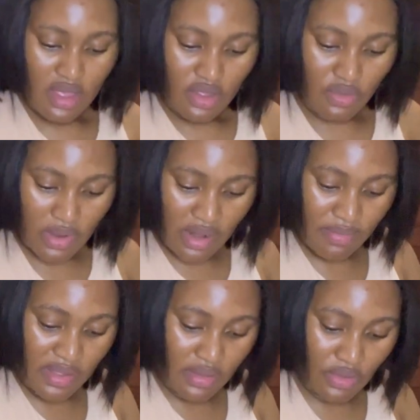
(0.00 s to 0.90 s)
You want
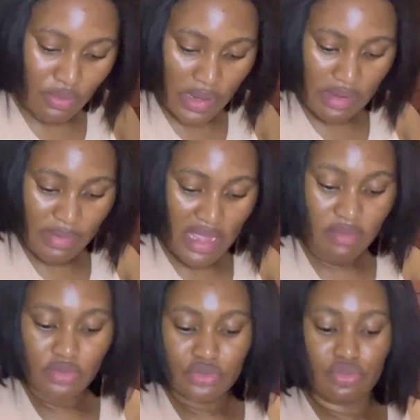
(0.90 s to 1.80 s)
to be
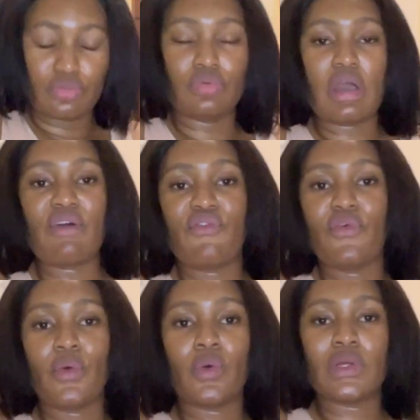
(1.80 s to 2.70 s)
able to
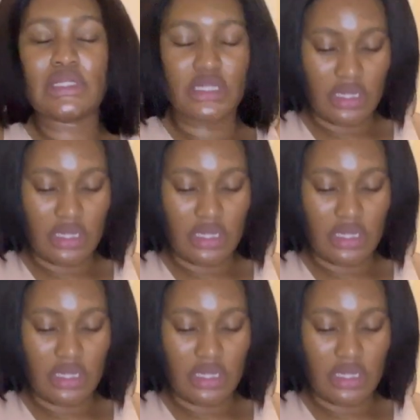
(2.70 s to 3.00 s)
afford